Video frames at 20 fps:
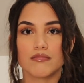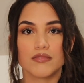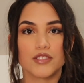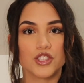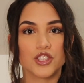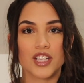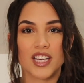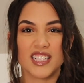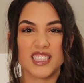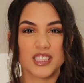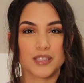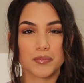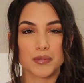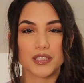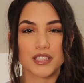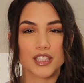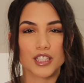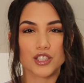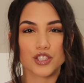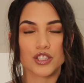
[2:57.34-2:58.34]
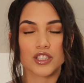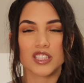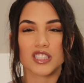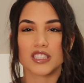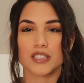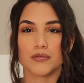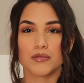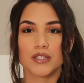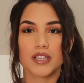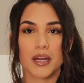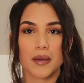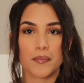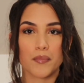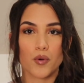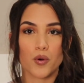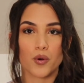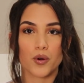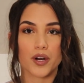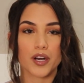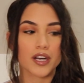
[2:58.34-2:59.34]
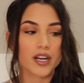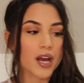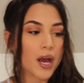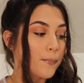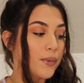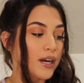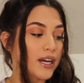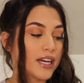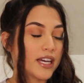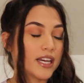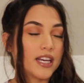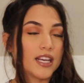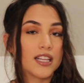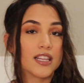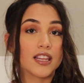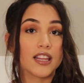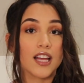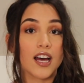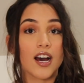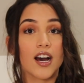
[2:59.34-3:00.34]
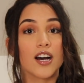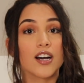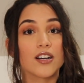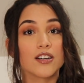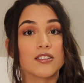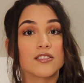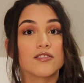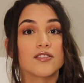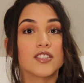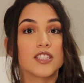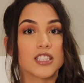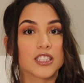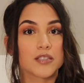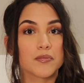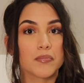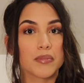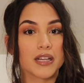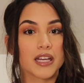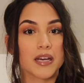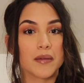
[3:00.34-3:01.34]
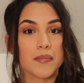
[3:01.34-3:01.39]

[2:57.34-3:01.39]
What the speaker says: change position because it will get bored. But he loves this play